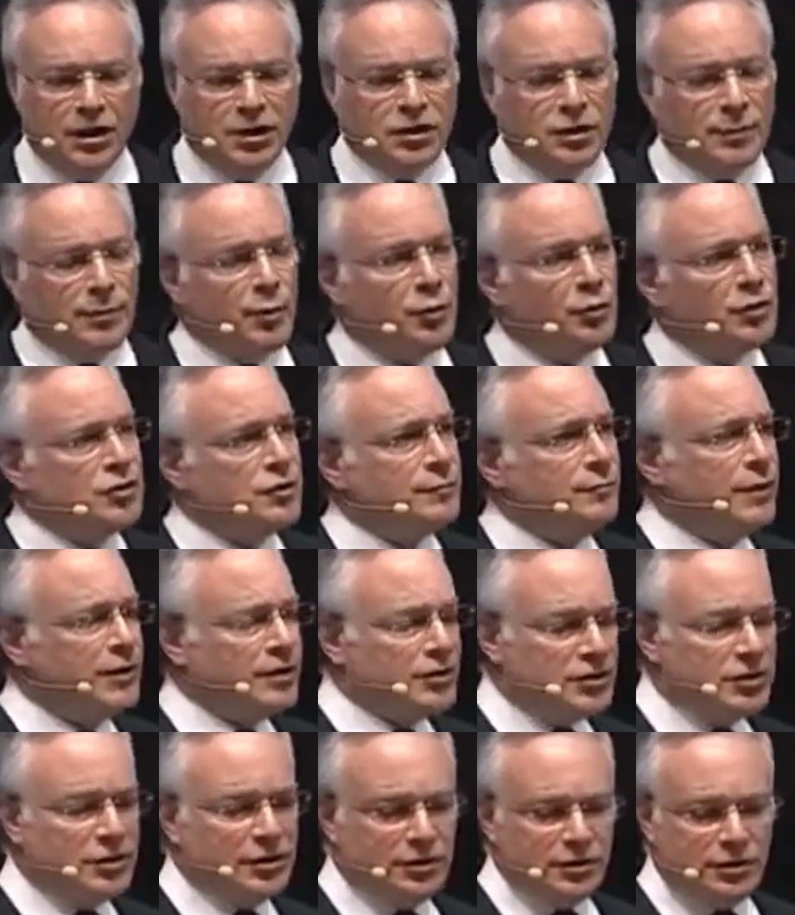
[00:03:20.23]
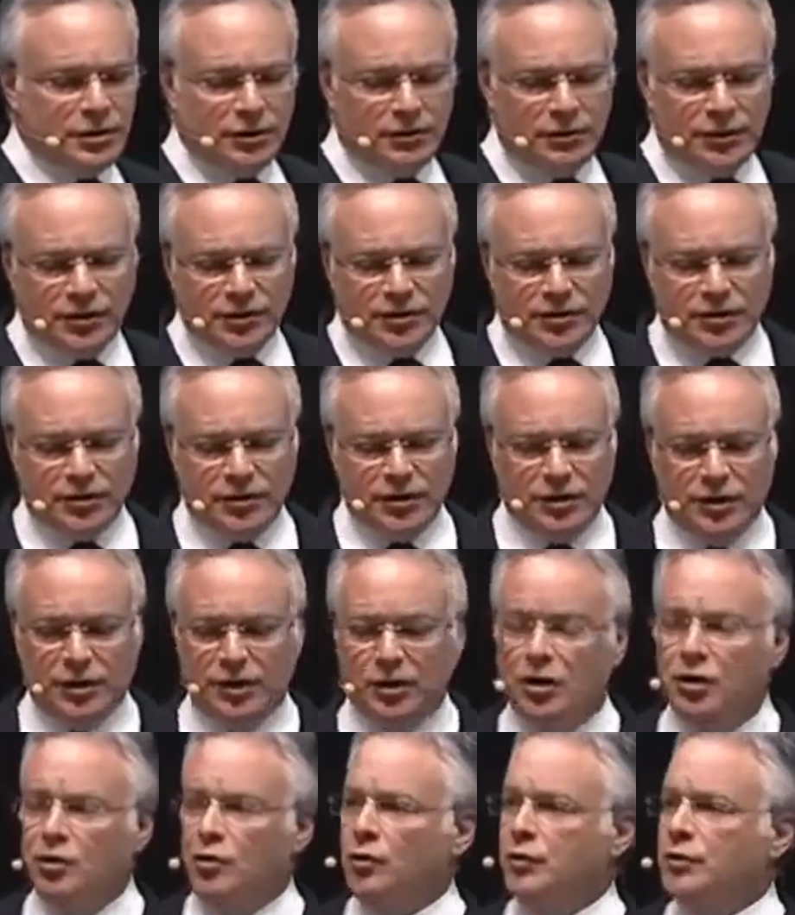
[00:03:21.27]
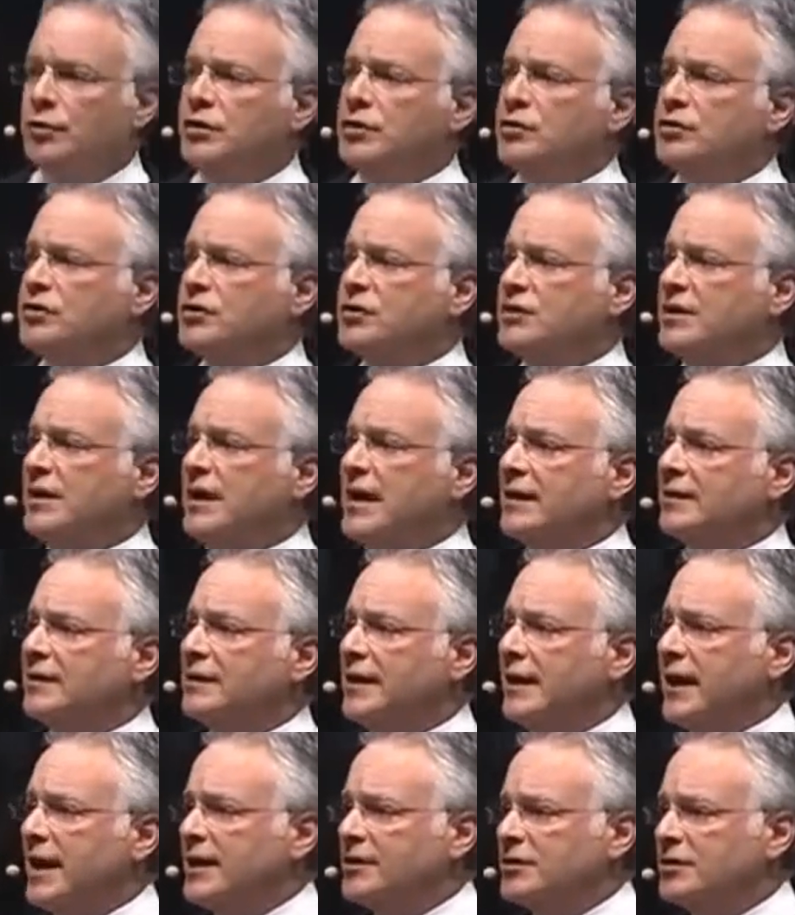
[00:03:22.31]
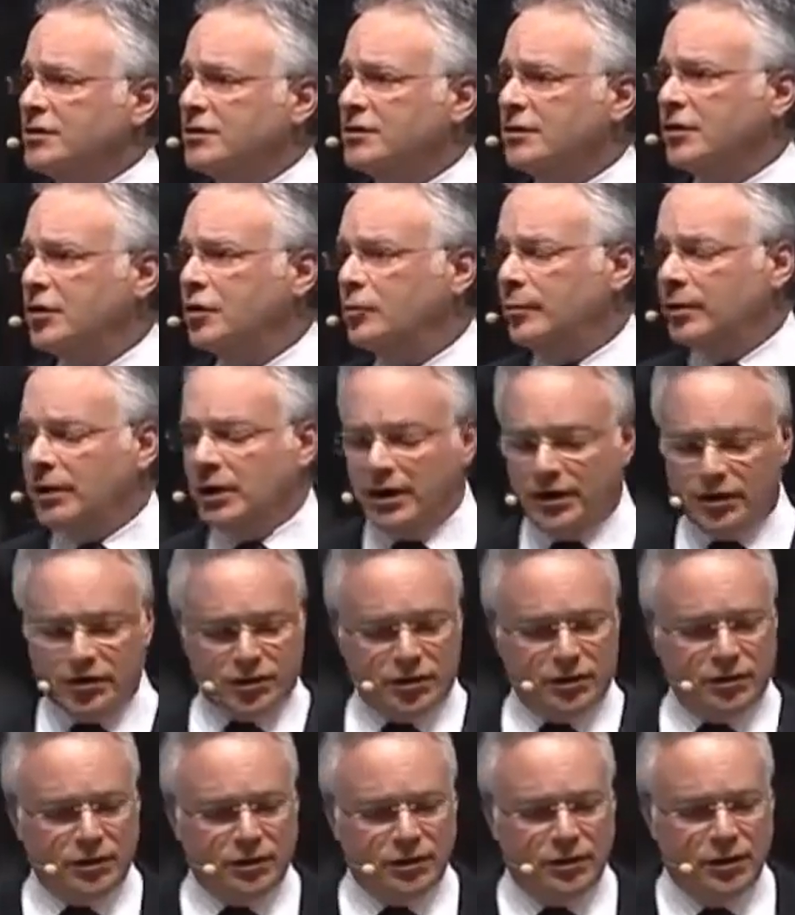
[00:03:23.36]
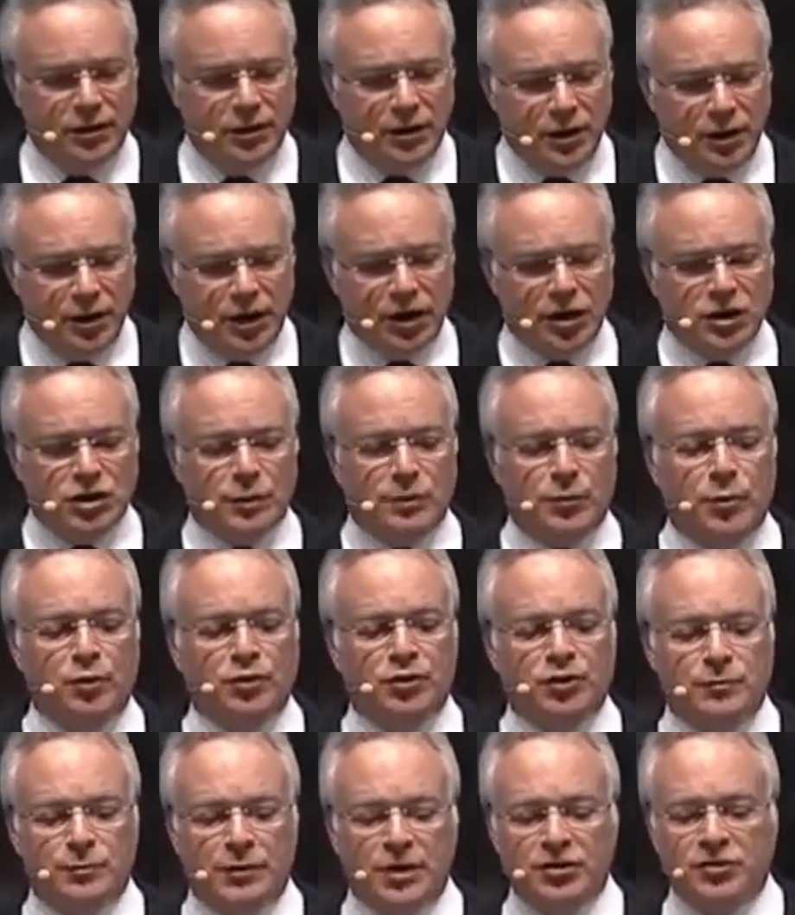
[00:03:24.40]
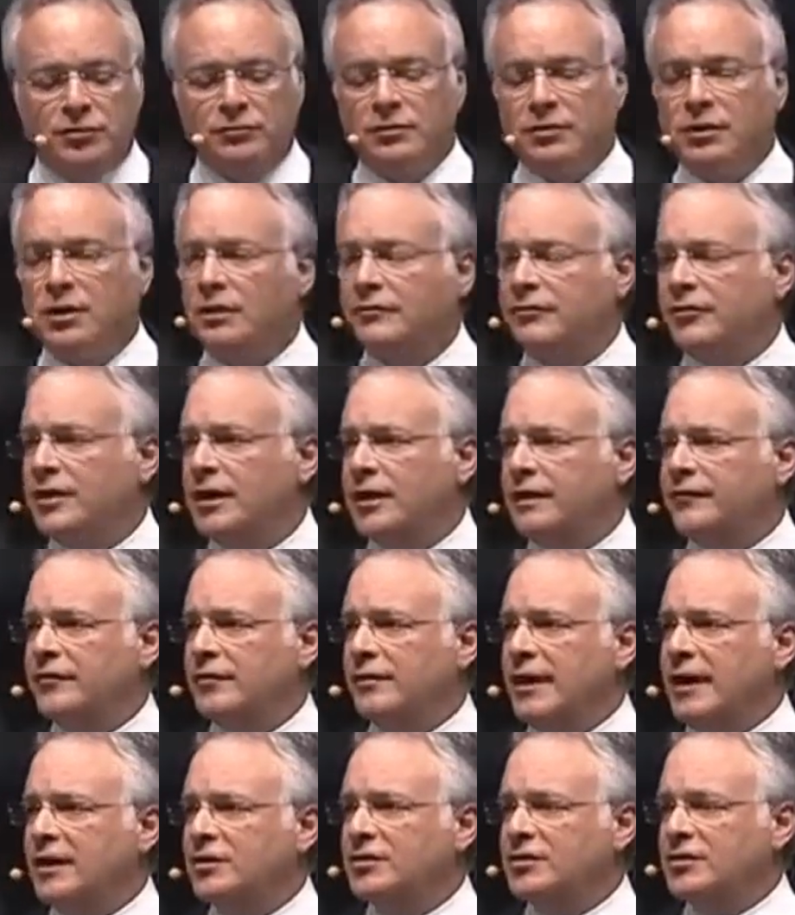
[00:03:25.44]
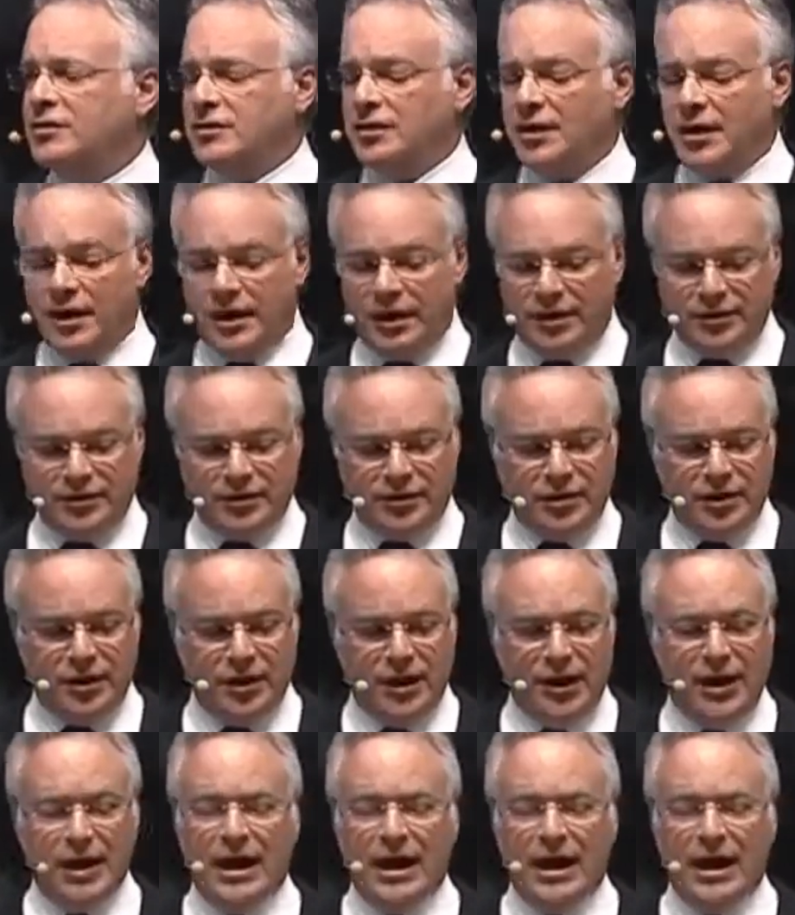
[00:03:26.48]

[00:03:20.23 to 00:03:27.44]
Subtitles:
supports muscle endurance, reduces lactic acid accumulation, supports muscle recovery after exercise,